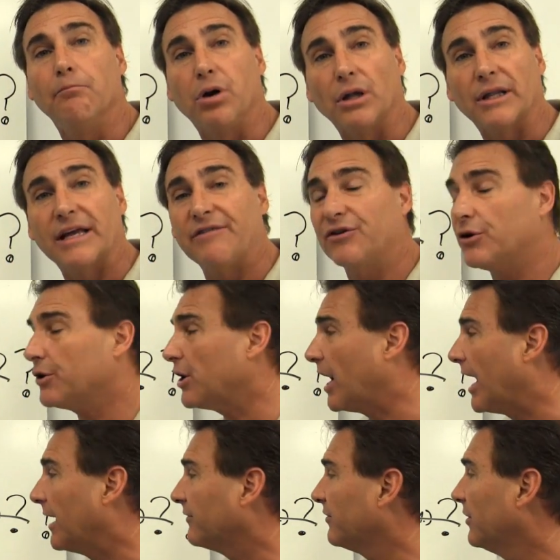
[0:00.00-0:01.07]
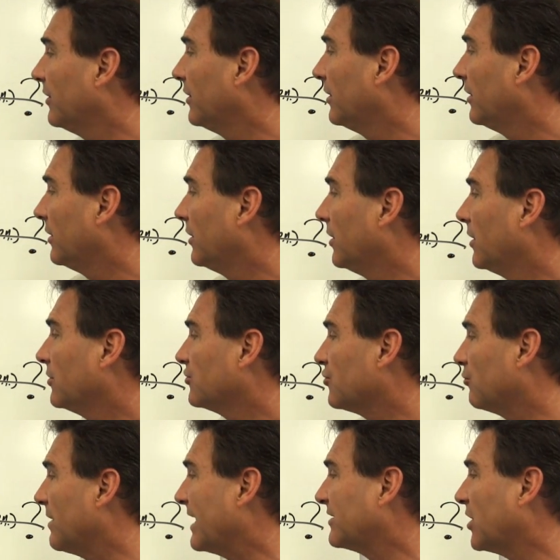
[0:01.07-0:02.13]
Believe it or not,
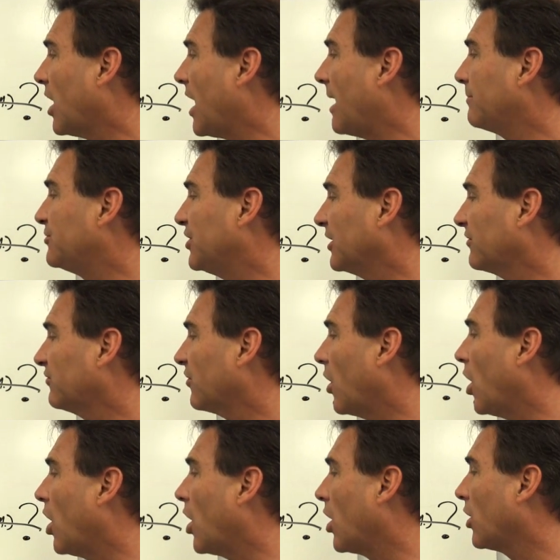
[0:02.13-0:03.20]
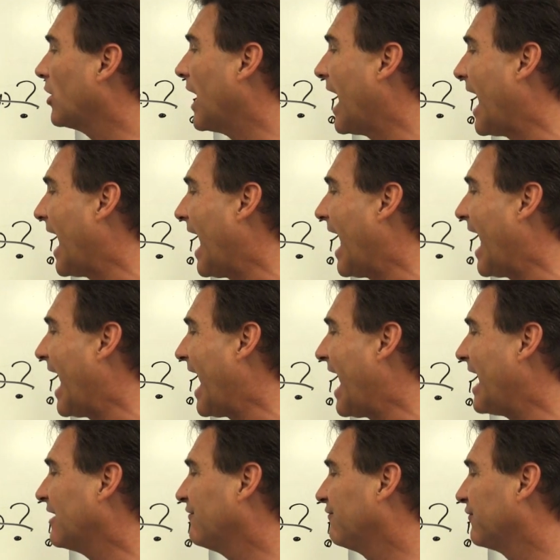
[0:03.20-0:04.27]
direct objects are
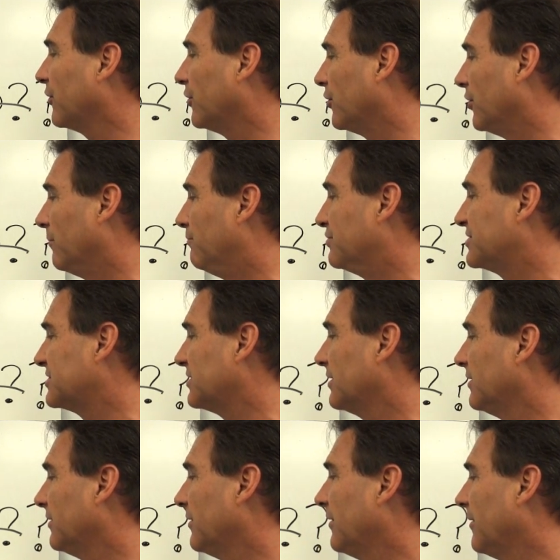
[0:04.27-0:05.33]
adverbs.